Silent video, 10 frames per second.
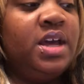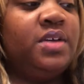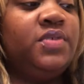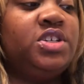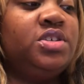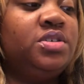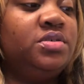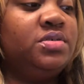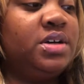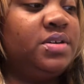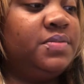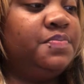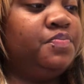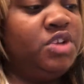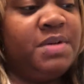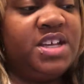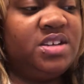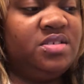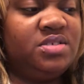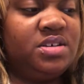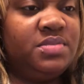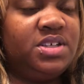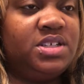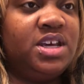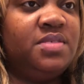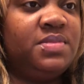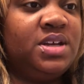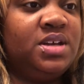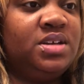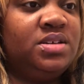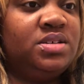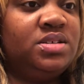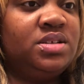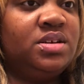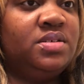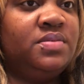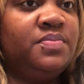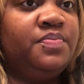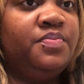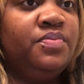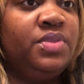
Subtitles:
And what you do, you basically do some of the same things. The